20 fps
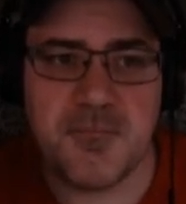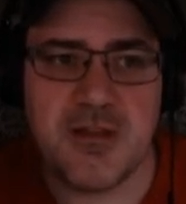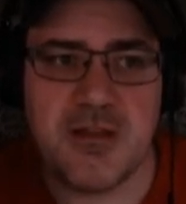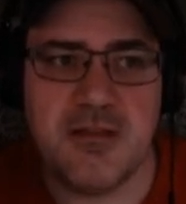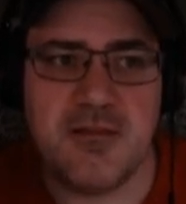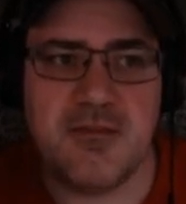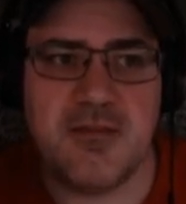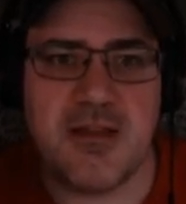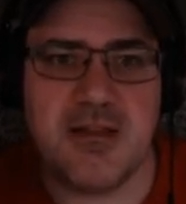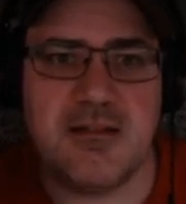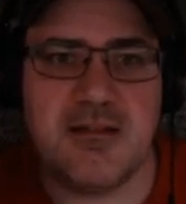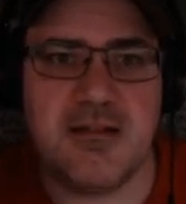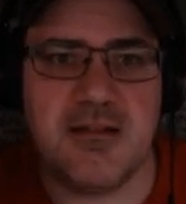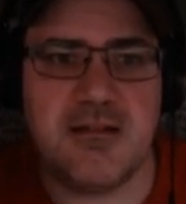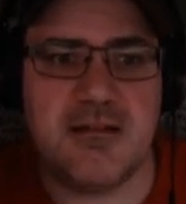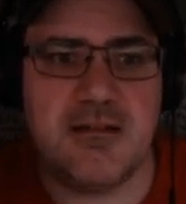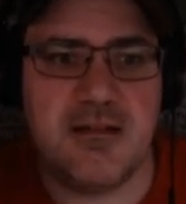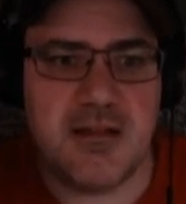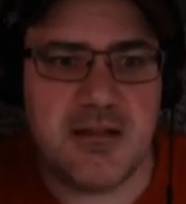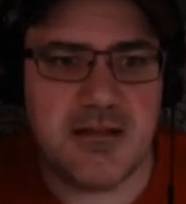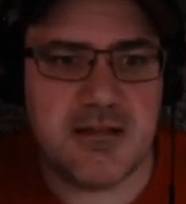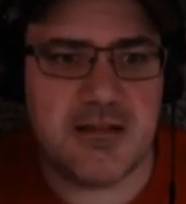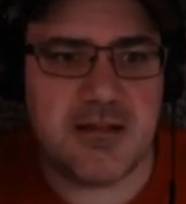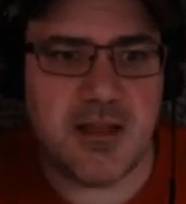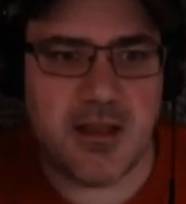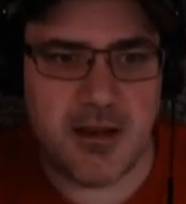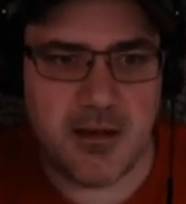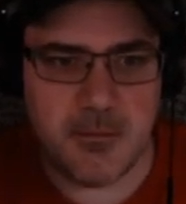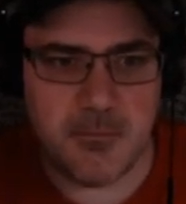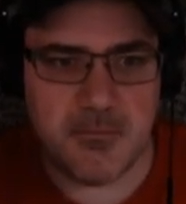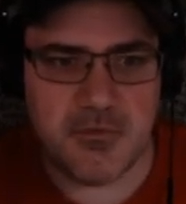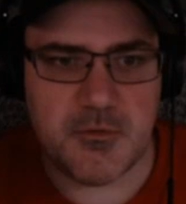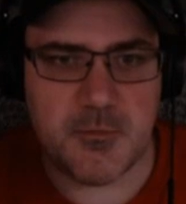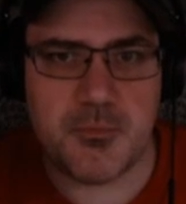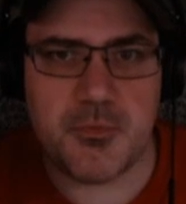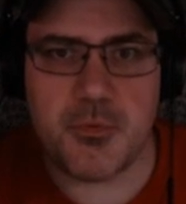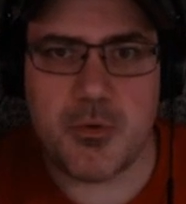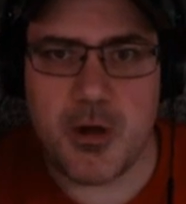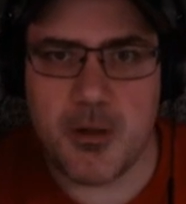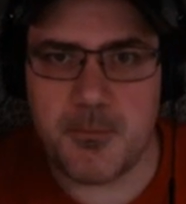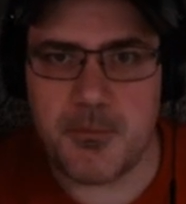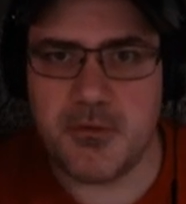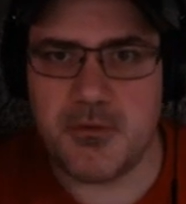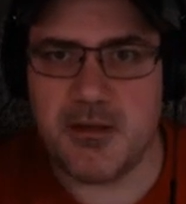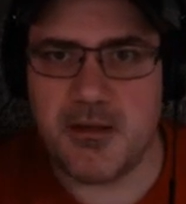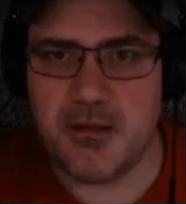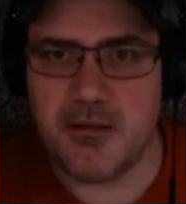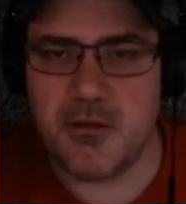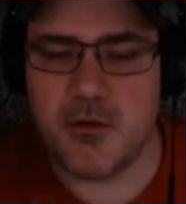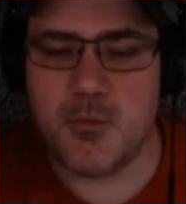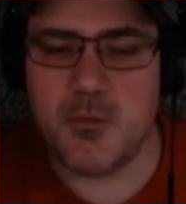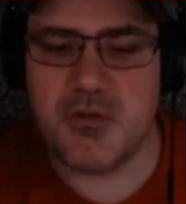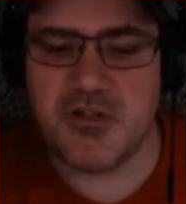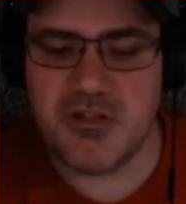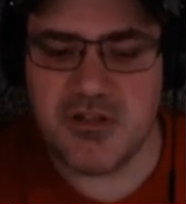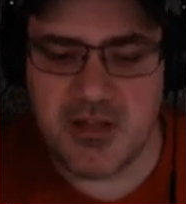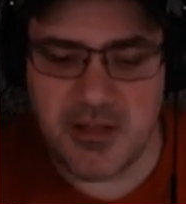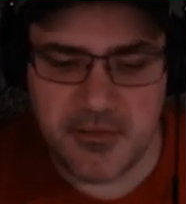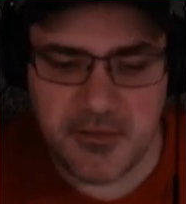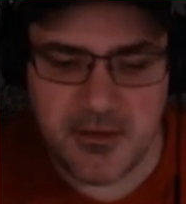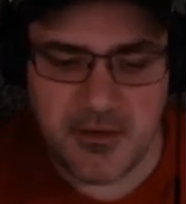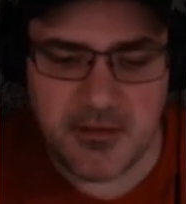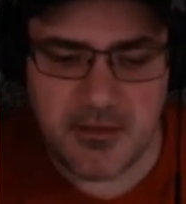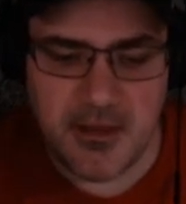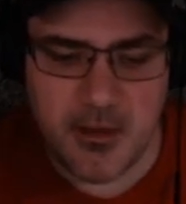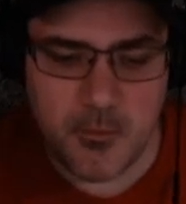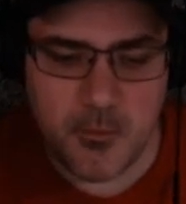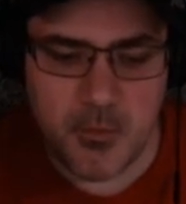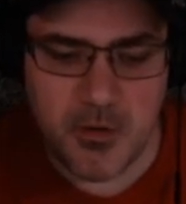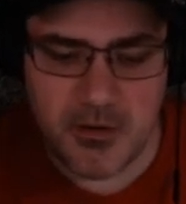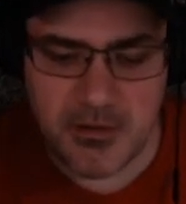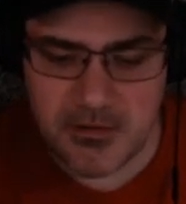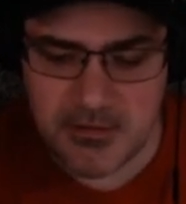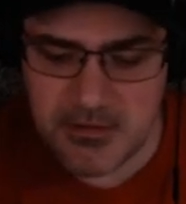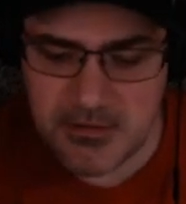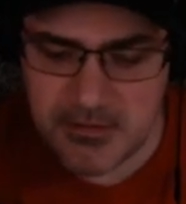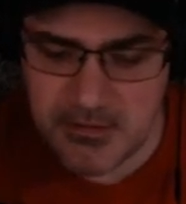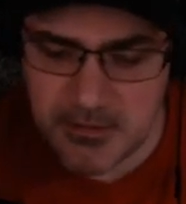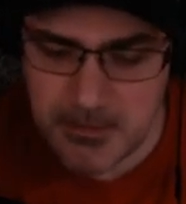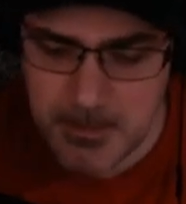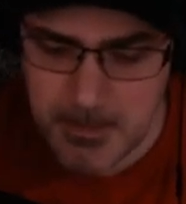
They did these games properly. There was nothing that was